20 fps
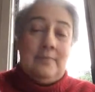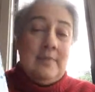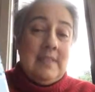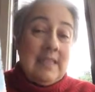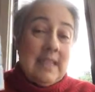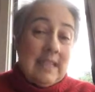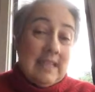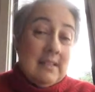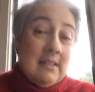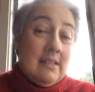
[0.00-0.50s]

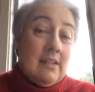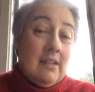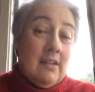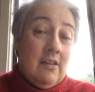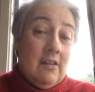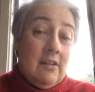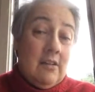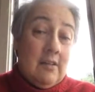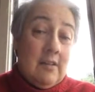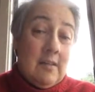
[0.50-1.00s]
decks of
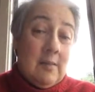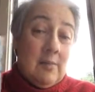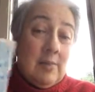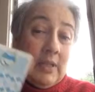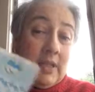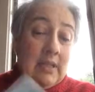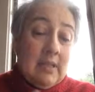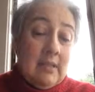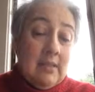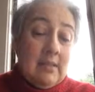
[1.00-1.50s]
cards
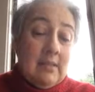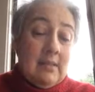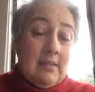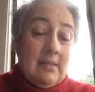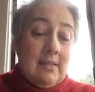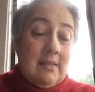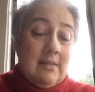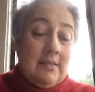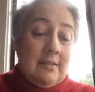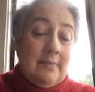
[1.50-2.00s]
because